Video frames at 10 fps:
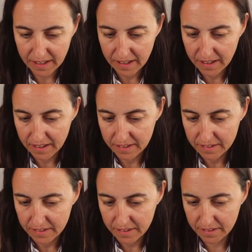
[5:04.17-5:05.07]

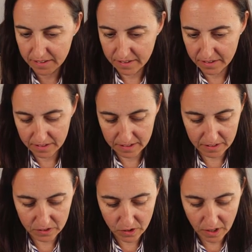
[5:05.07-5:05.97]
And
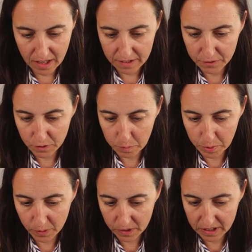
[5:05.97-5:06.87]
you have to
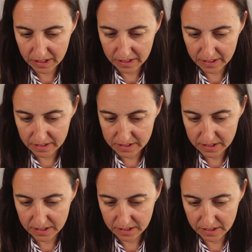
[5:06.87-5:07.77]
put
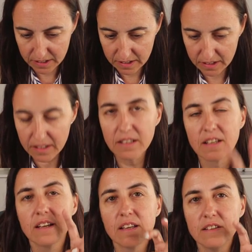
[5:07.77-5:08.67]
these
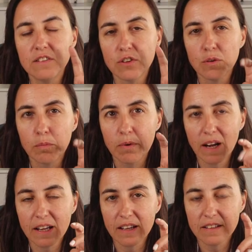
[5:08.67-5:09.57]
into
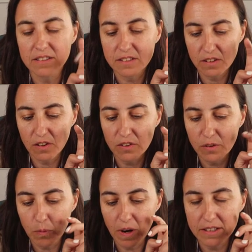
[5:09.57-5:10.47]
brackets,
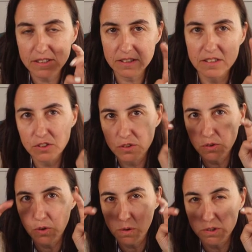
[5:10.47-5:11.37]
otherwise
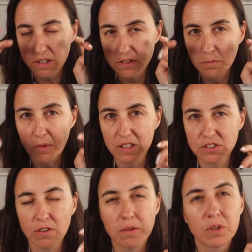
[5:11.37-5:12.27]
into quotation
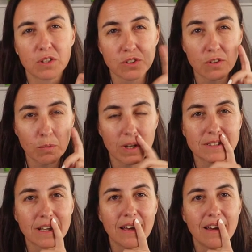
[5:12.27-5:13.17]
marks, sorry, because
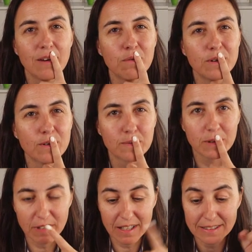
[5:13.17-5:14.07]
otherwise it would not
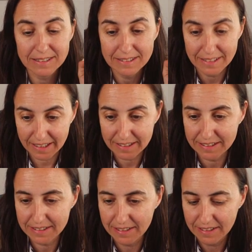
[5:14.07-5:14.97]
be read as
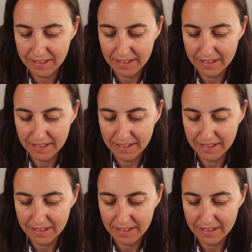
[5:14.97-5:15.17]
text.